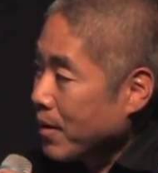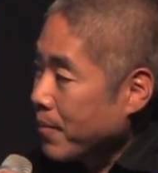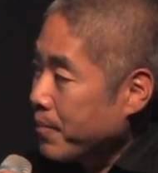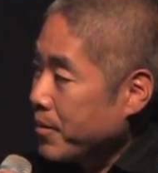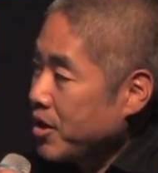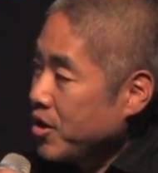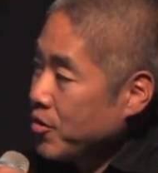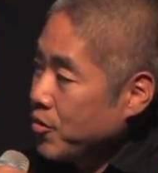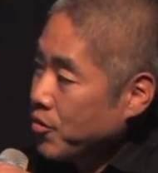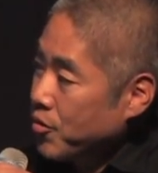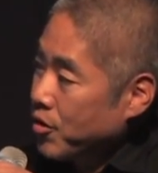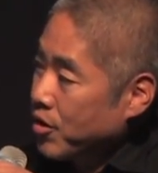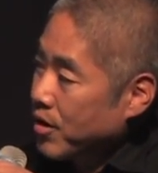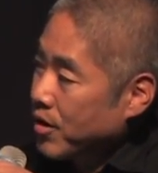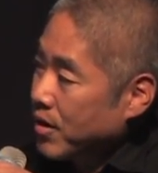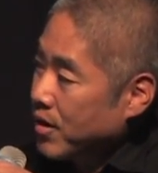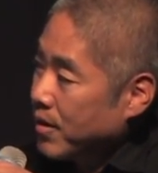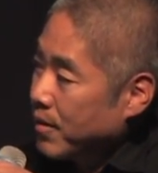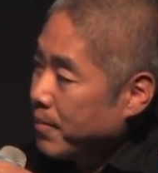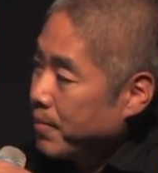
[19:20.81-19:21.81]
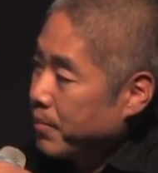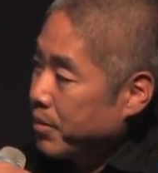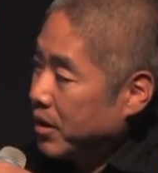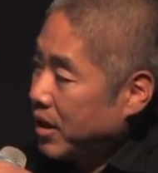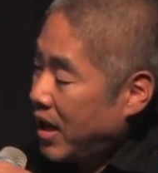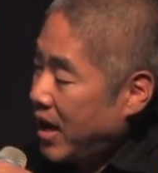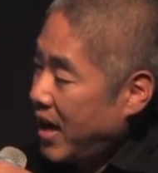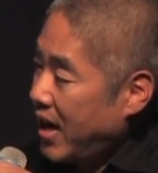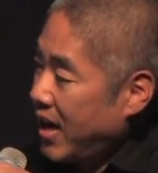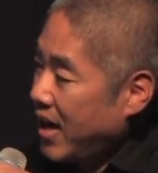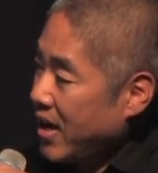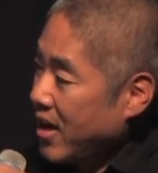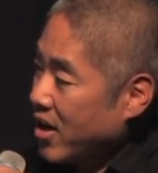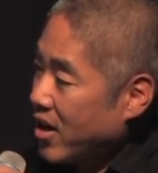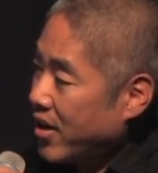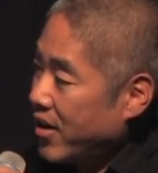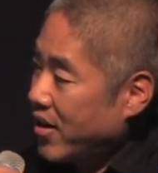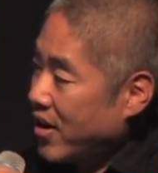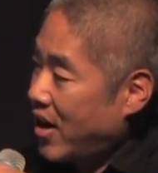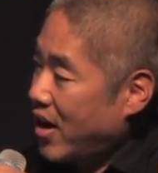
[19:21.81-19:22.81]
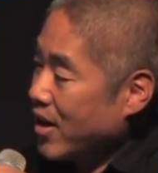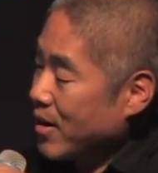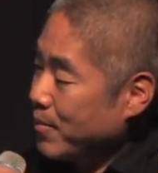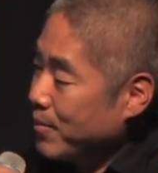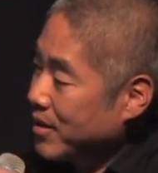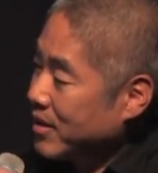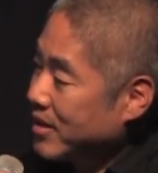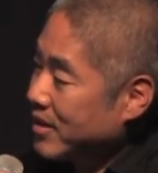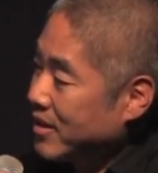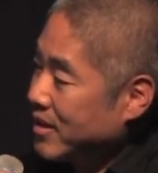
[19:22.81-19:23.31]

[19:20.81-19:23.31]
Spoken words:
pure play anonymous